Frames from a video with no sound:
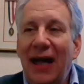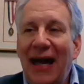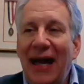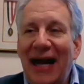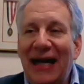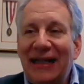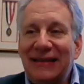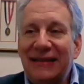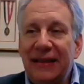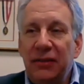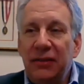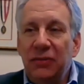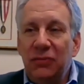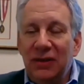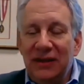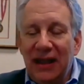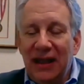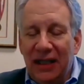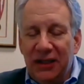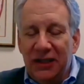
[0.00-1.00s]
acid
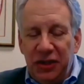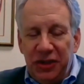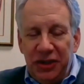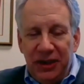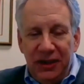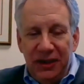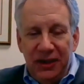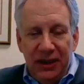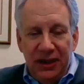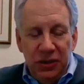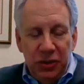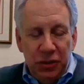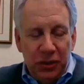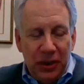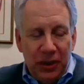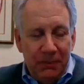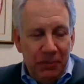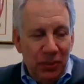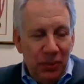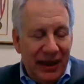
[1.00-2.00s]
reduction and
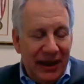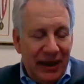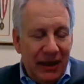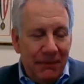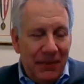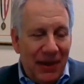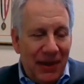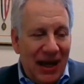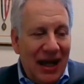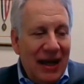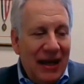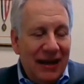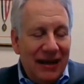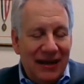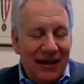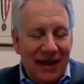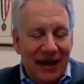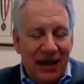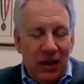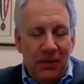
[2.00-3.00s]
triple antibiotic
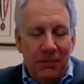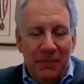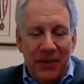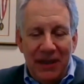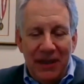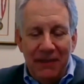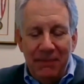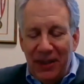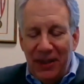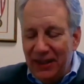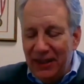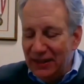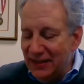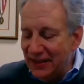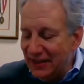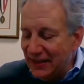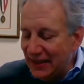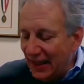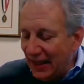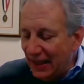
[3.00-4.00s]
therapy, but
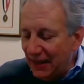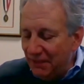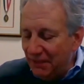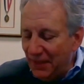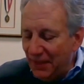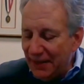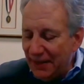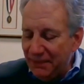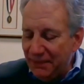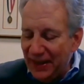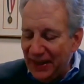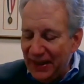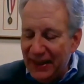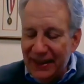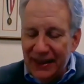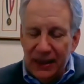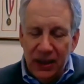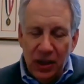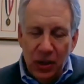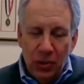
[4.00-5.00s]
instead it may
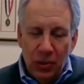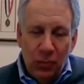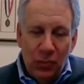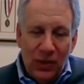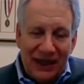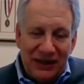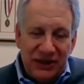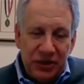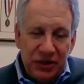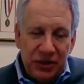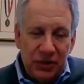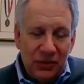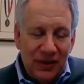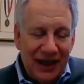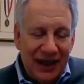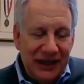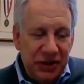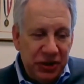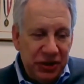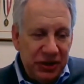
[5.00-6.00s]
be
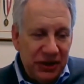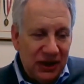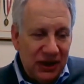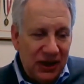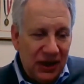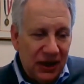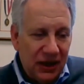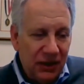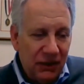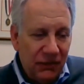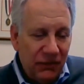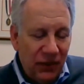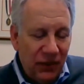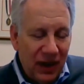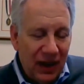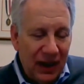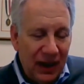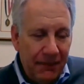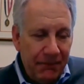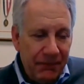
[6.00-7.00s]
restoration of
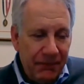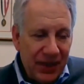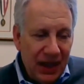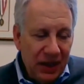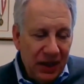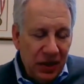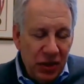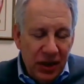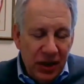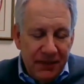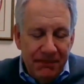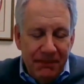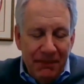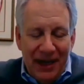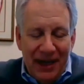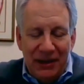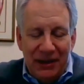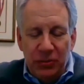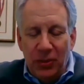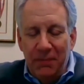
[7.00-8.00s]
a good
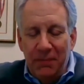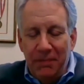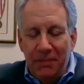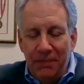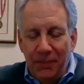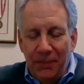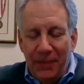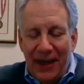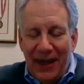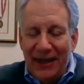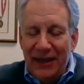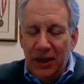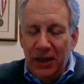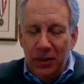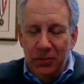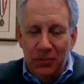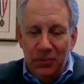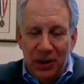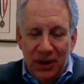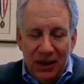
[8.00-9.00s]

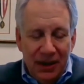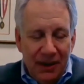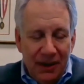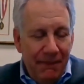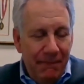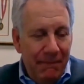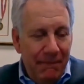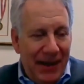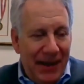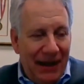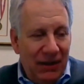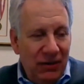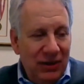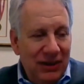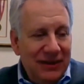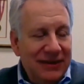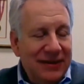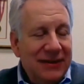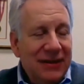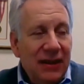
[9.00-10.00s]
microbiome
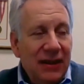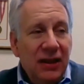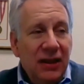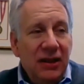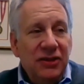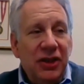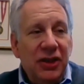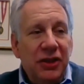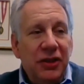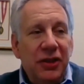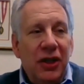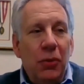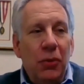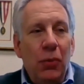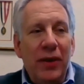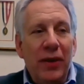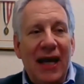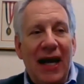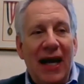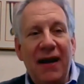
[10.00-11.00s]
balance. So,
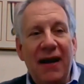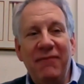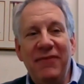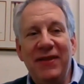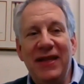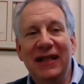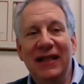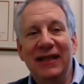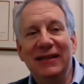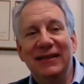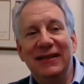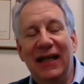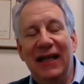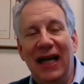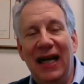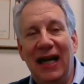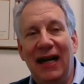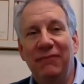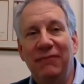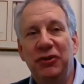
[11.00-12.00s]
we have things that
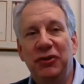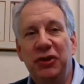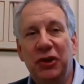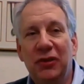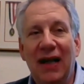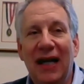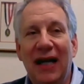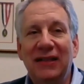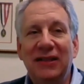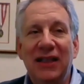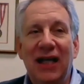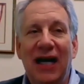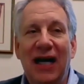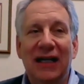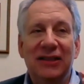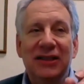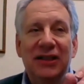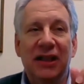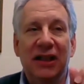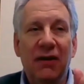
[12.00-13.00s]
have direct
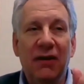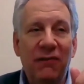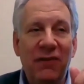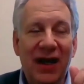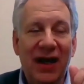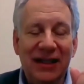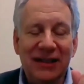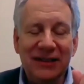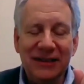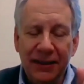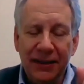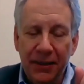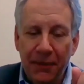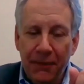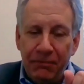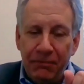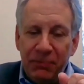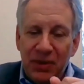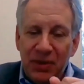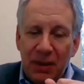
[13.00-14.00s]
toxic effects,
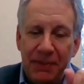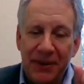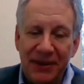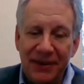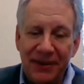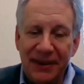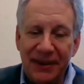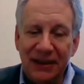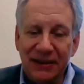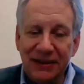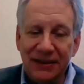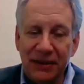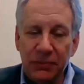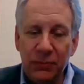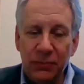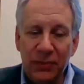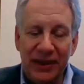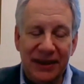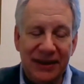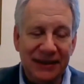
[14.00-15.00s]
but things
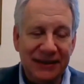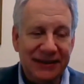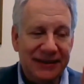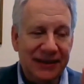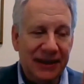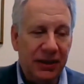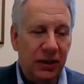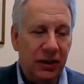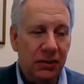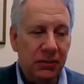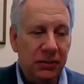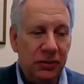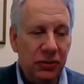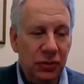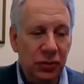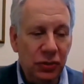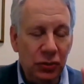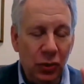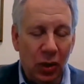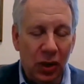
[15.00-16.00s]
that we consider
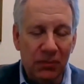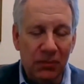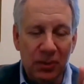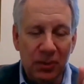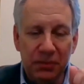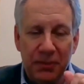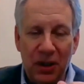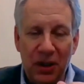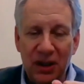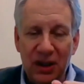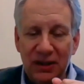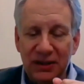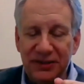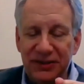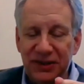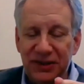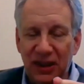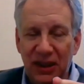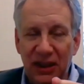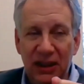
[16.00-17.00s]
normal
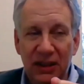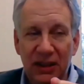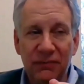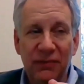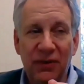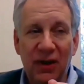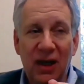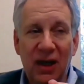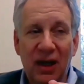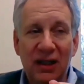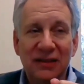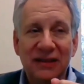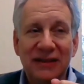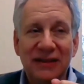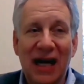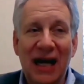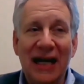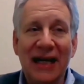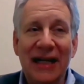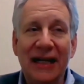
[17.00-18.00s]
parts of our
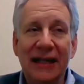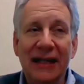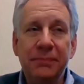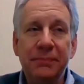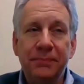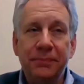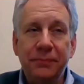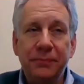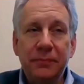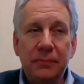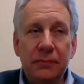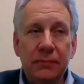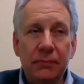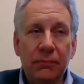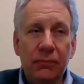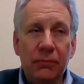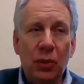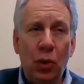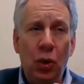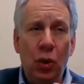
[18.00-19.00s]
diet,
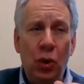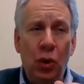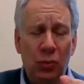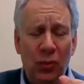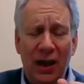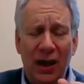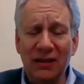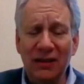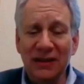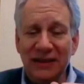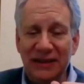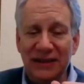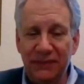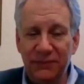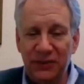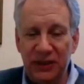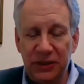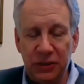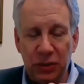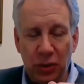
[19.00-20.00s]
or
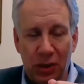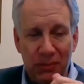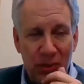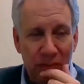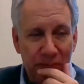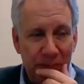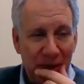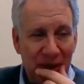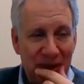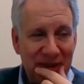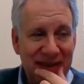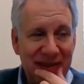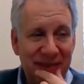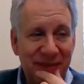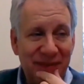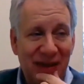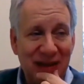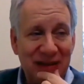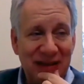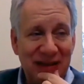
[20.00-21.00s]
relatively normal parts
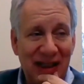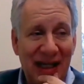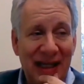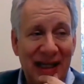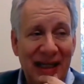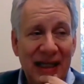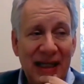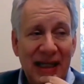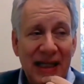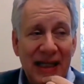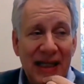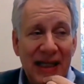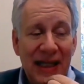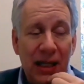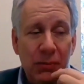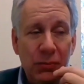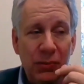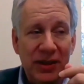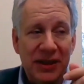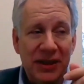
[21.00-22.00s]
of our diet,
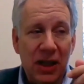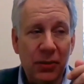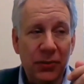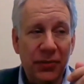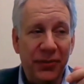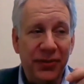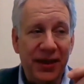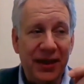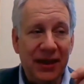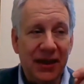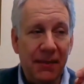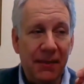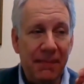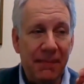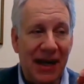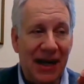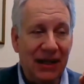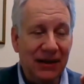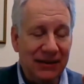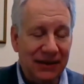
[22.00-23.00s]
and we don't think
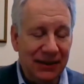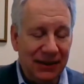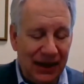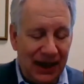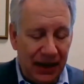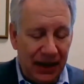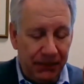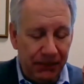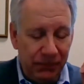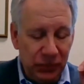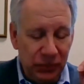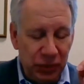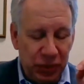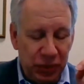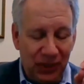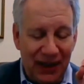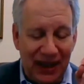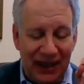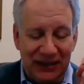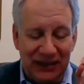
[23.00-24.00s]
about
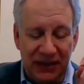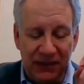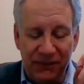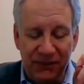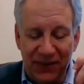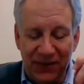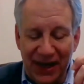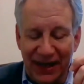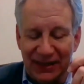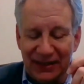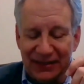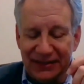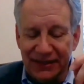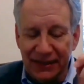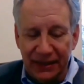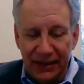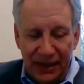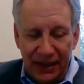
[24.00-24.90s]
direct effects,